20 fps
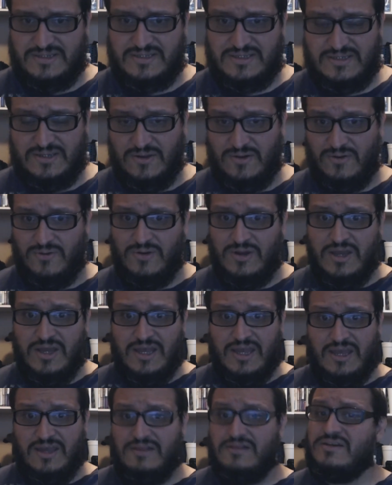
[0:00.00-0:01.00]
So
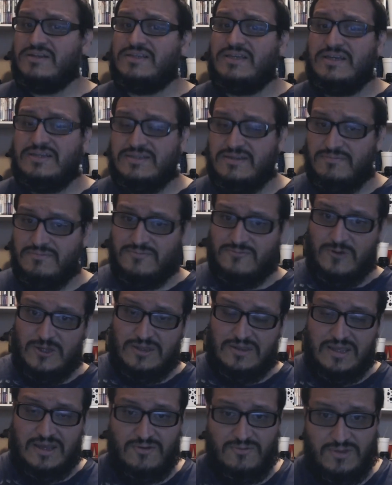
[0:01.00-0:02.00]
it looks like something
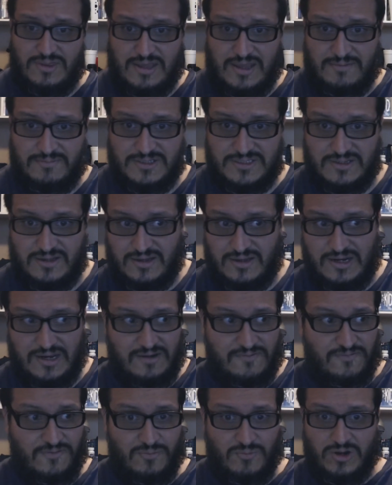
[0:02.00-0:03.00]
went down with Amazon,
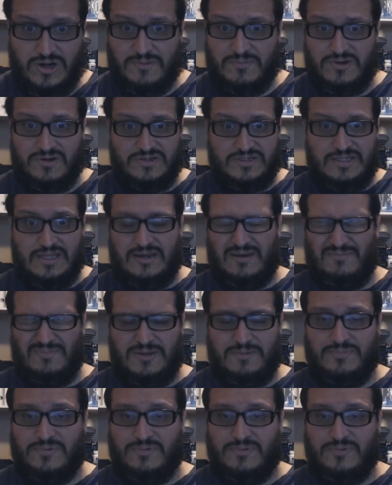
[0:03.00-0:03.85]
and from what I'm understanding,